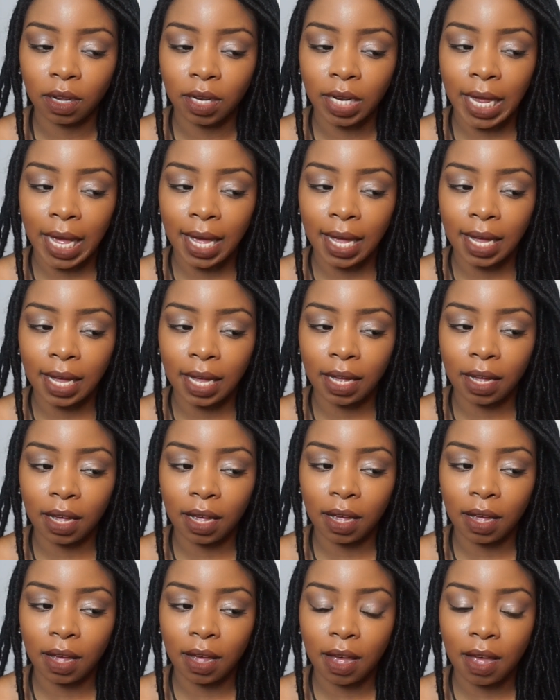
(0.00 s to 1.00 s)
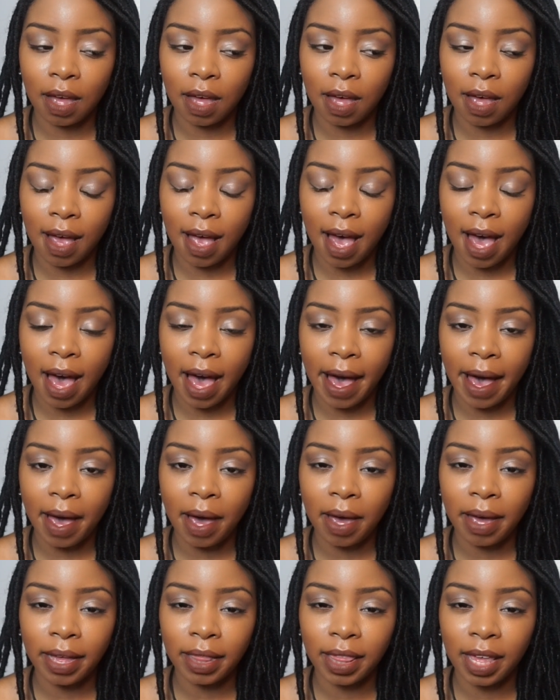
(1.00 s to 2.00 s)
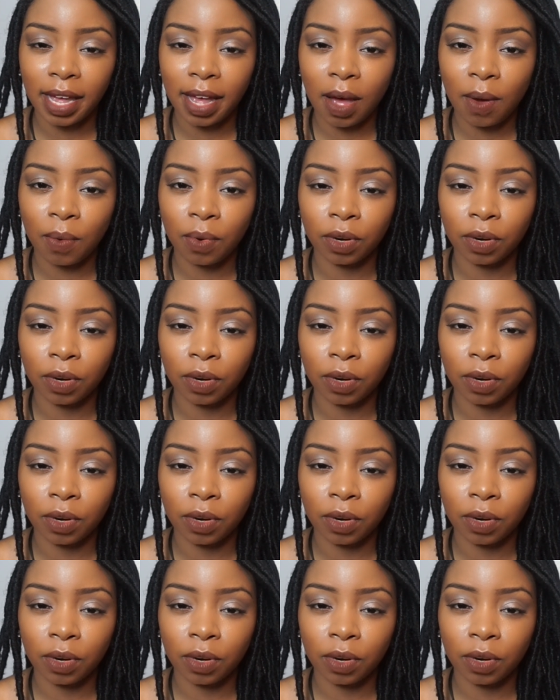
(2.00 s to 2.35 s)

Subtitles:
Like, I think I